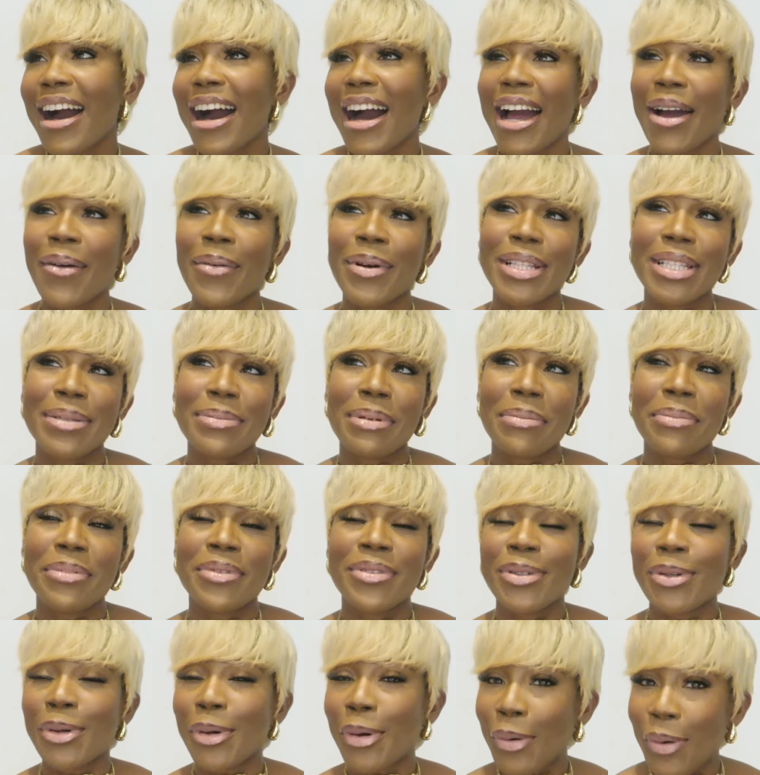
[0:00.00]
I want to be able
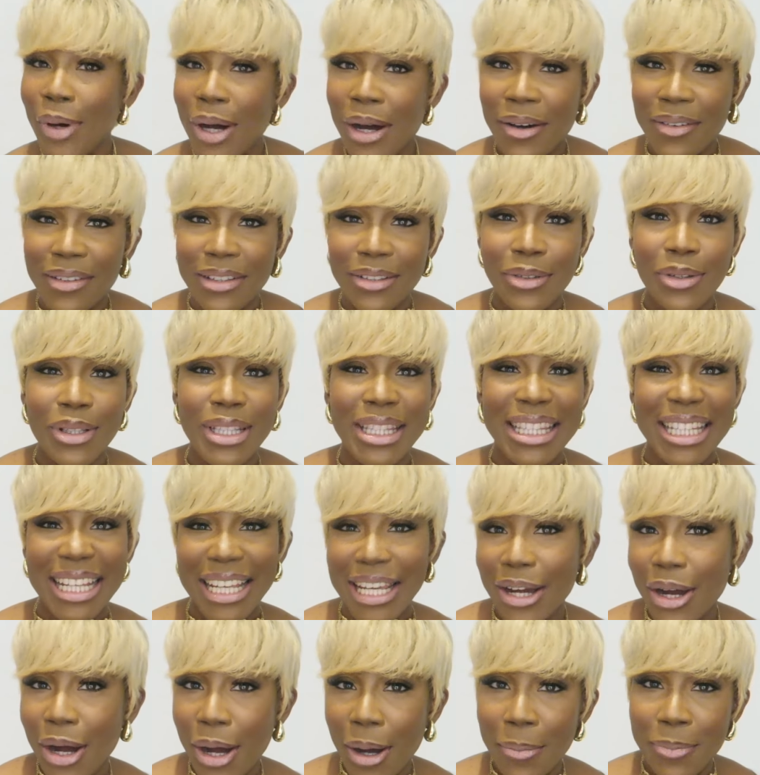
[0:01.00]
to go out and not
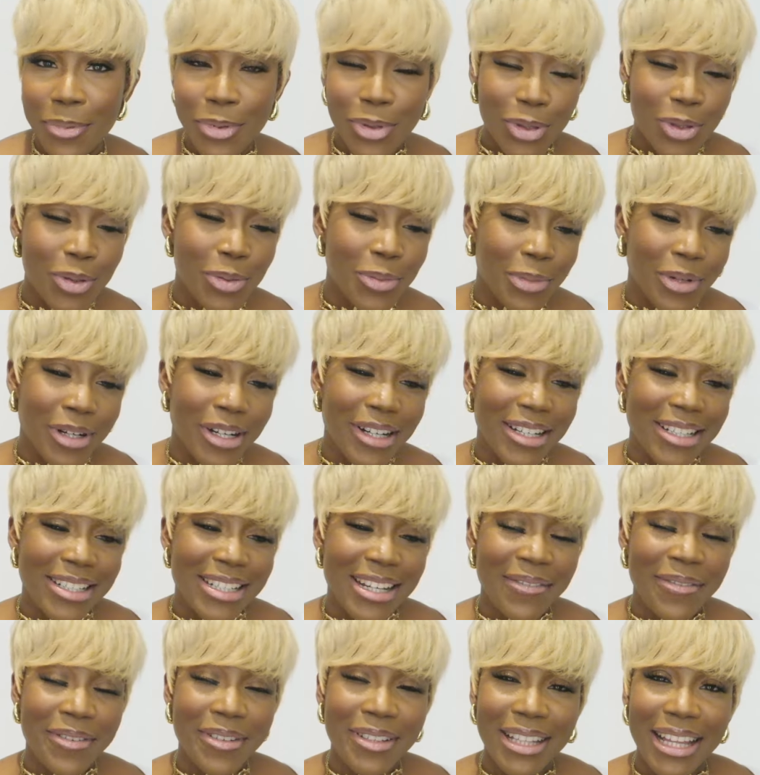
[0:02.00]
layer up too much.
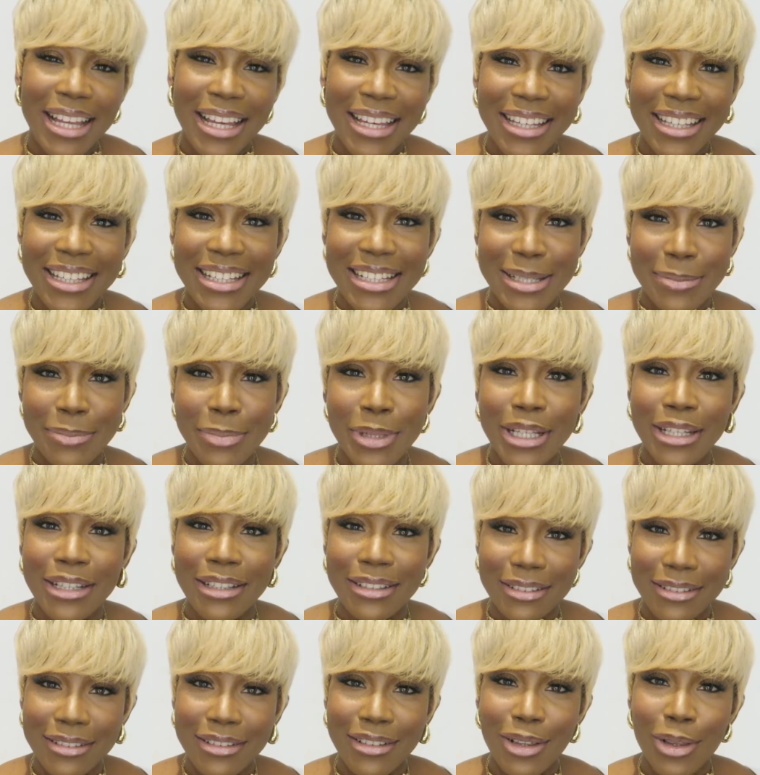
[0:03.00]
I feel like it's
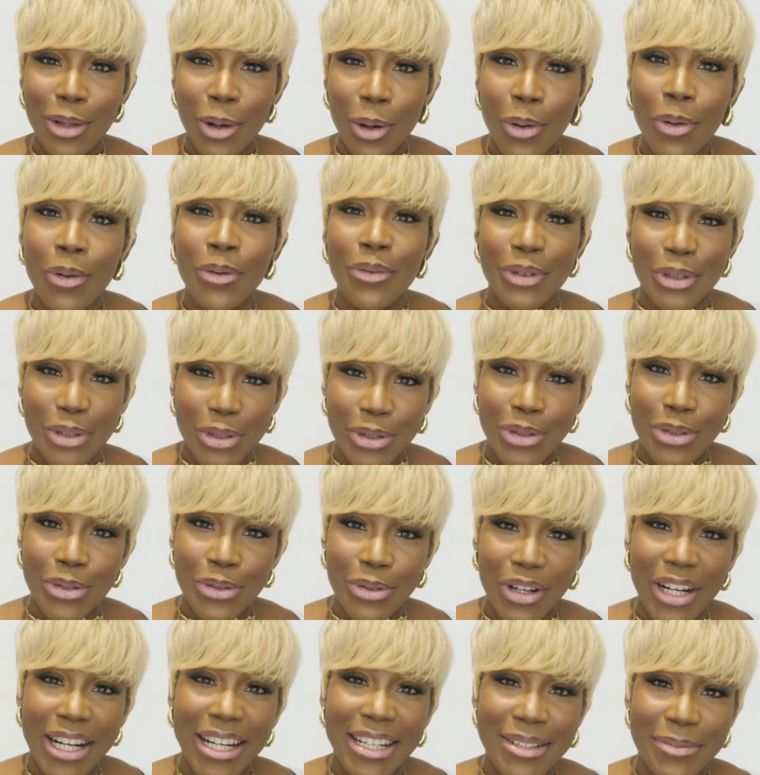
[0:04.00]
been long overdue,
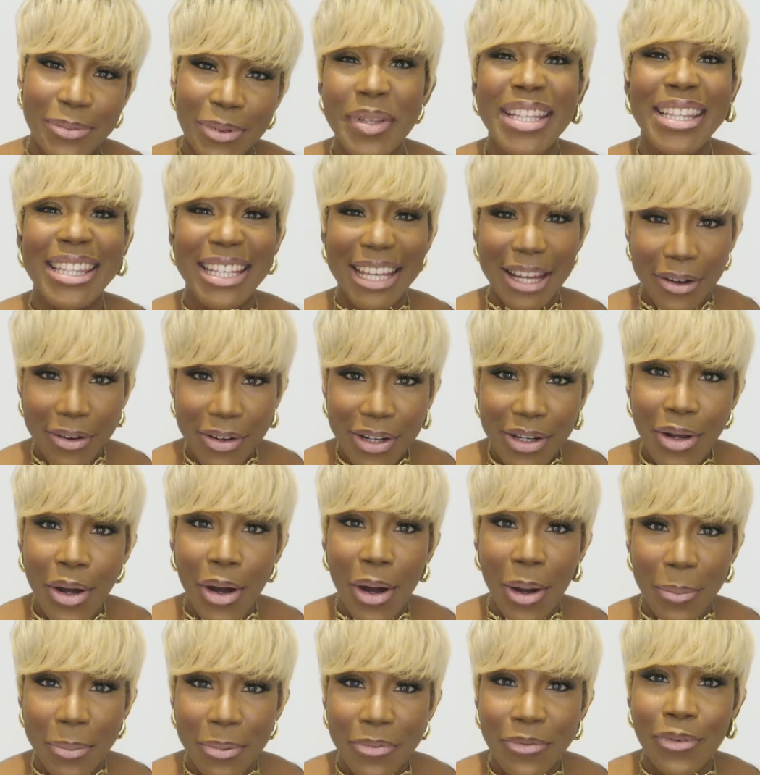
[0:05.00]
right? been layering
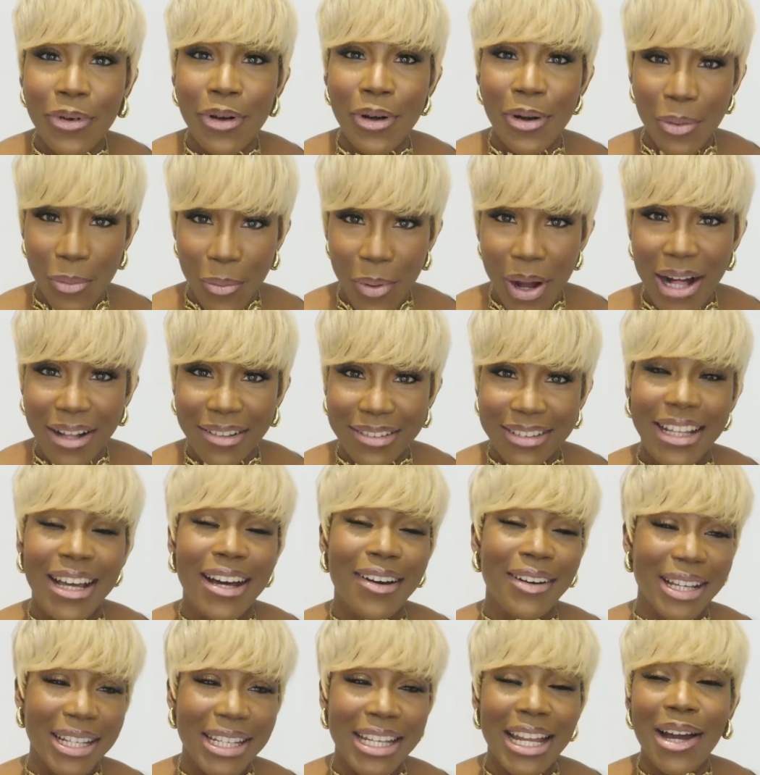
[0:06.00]
up for a while
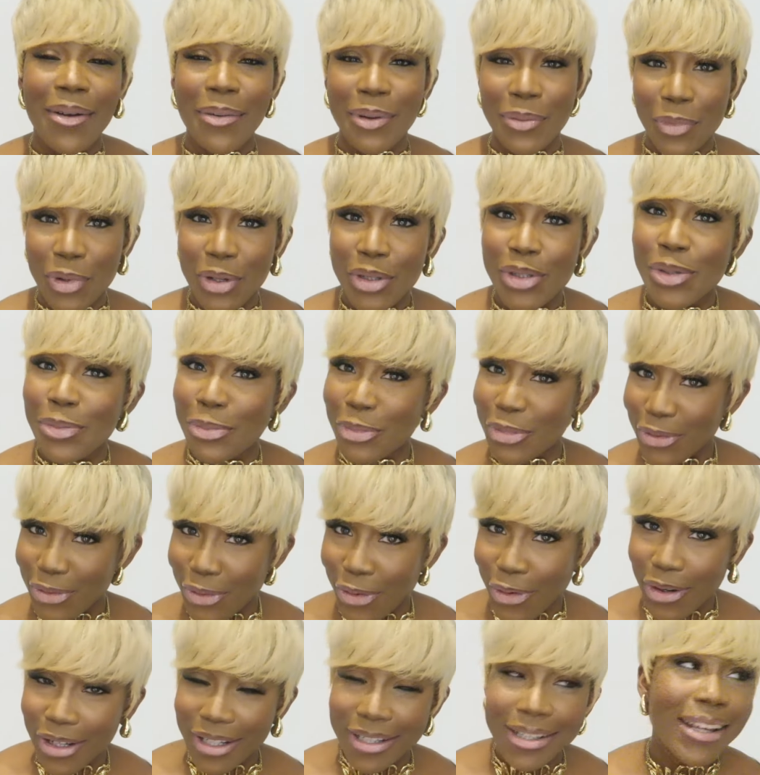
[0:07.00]
now and now we want to move
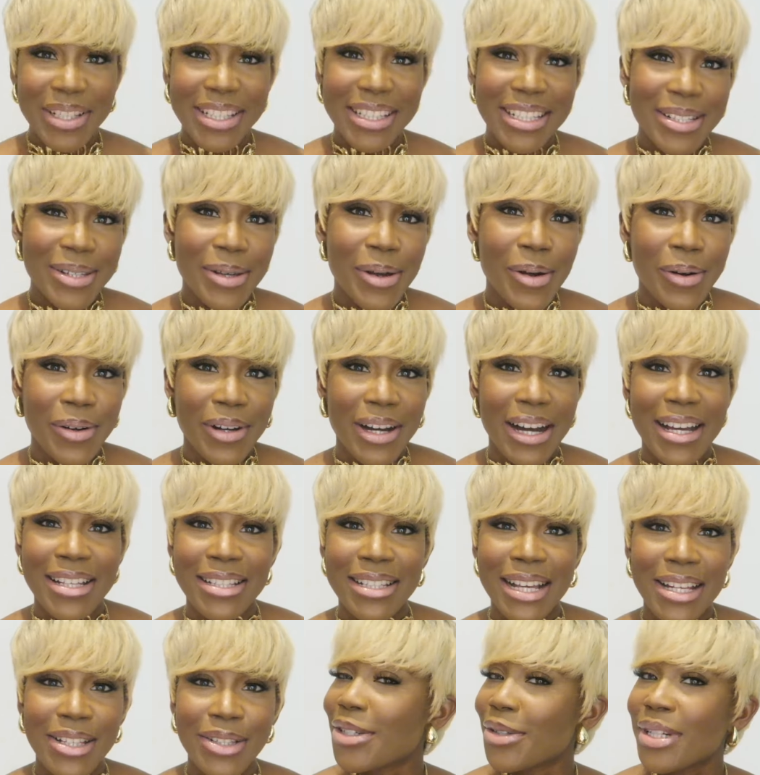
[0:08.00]
on. In this haul, guys,
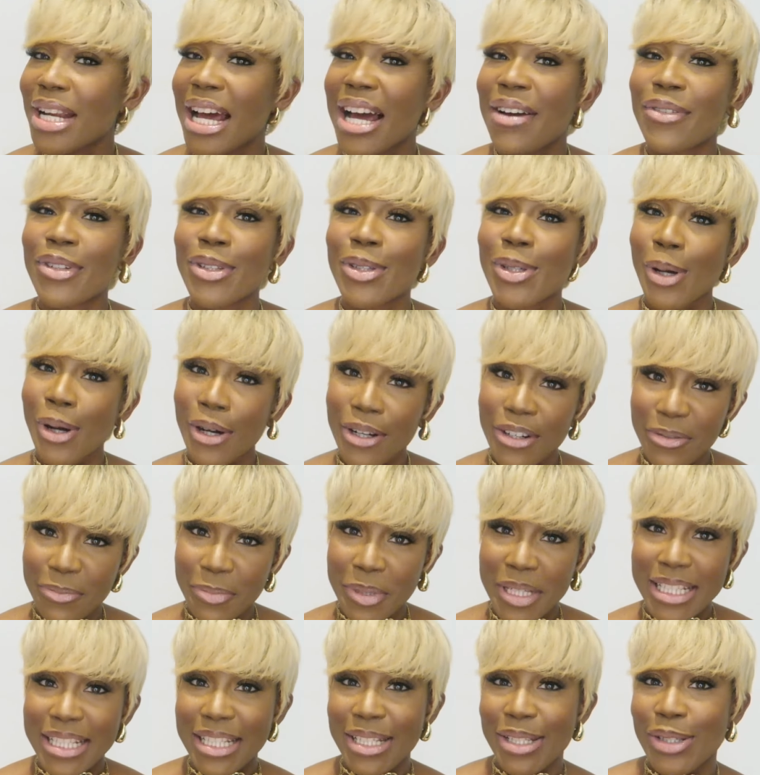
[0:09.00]
I don't have a ton of
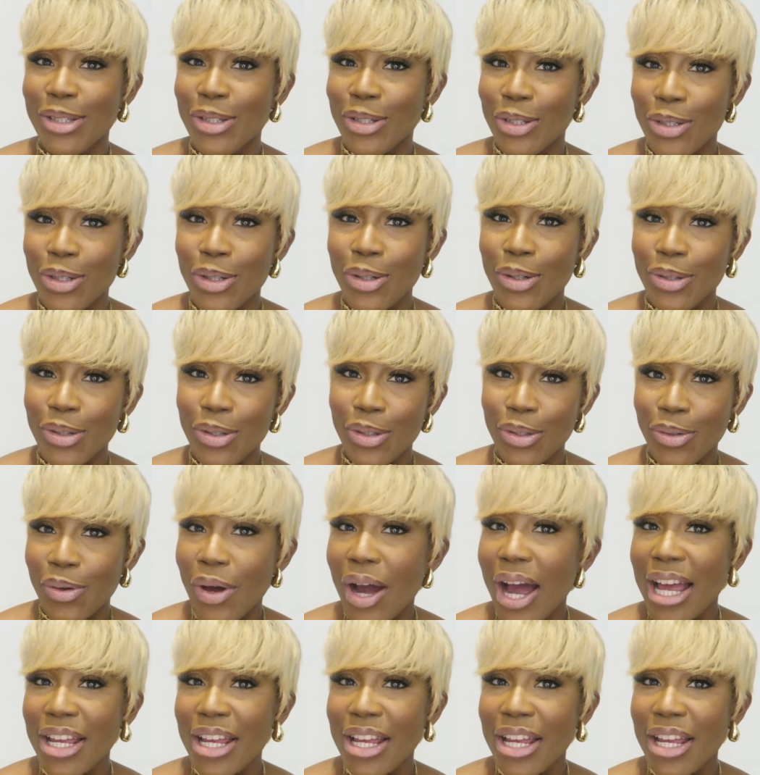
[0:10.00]
pieces to show you.